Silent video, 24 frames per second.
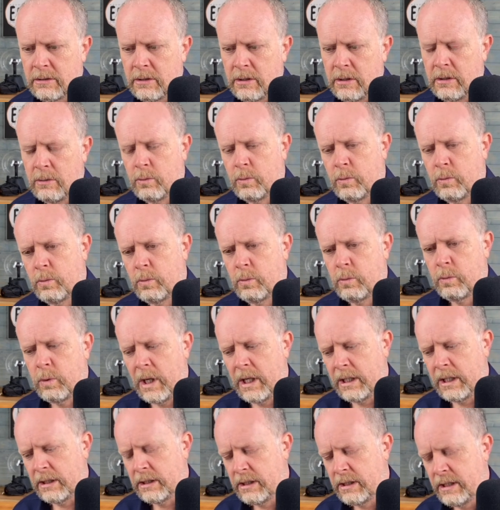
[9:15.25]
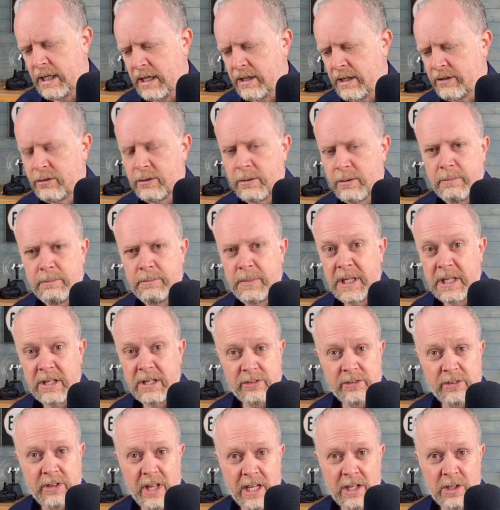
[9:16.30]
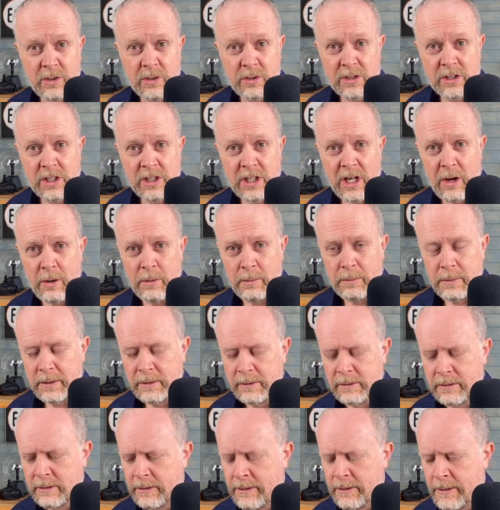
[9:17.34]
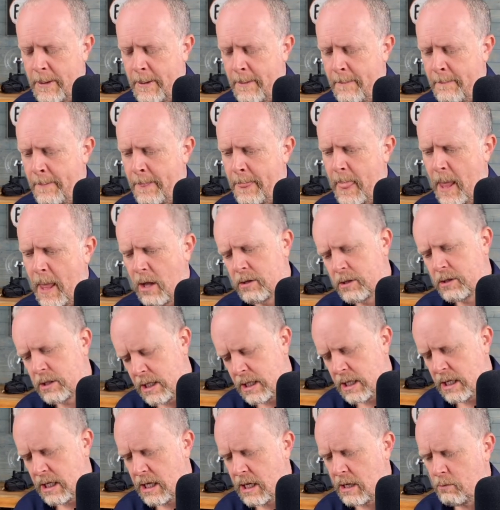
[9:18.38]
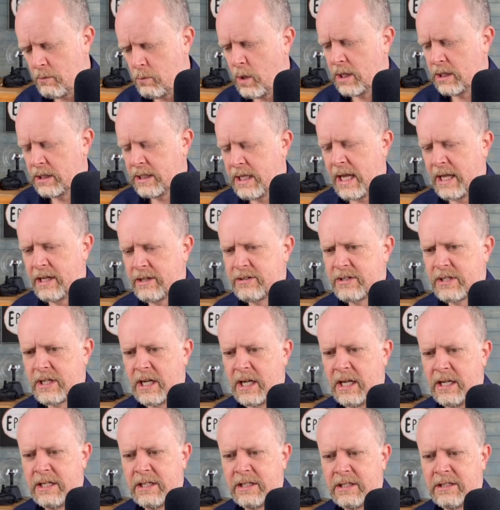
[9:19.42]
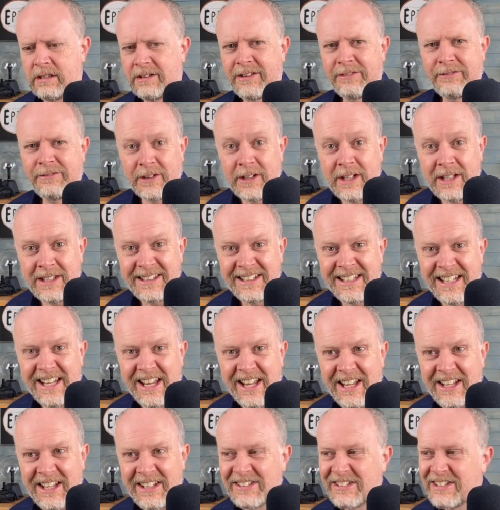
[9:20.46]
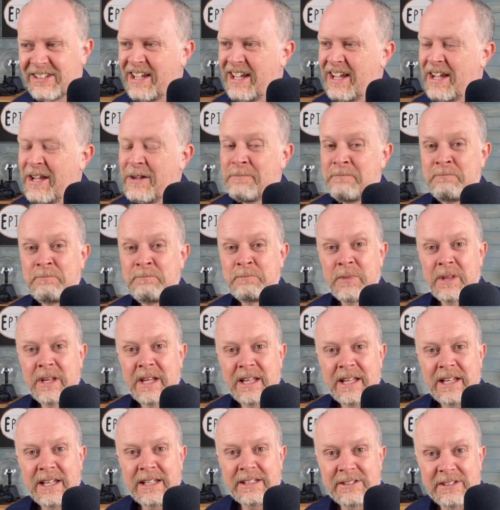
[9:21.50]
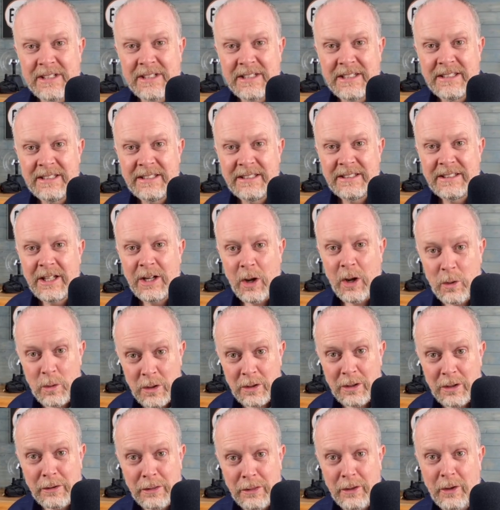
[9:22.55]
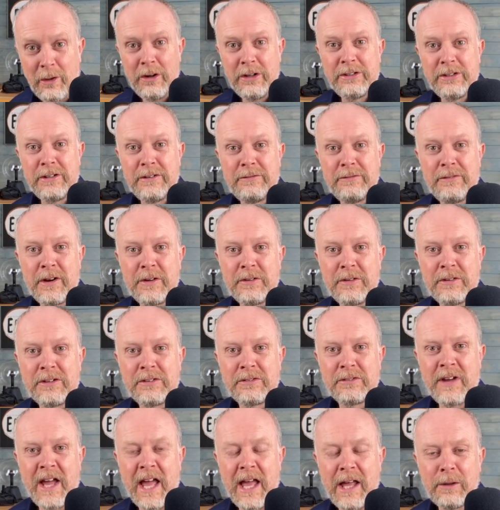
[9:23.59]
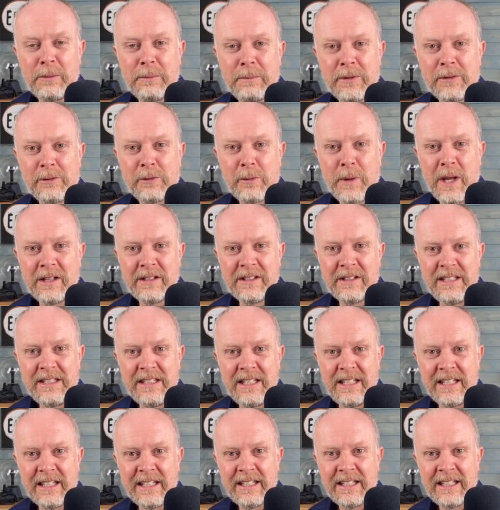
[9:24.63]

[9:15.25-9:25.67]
Well, yes, because they couldn't cope. Yeah, well, yes. And the funny thing is, I said, the local authority phoned us for help as well, didn't they?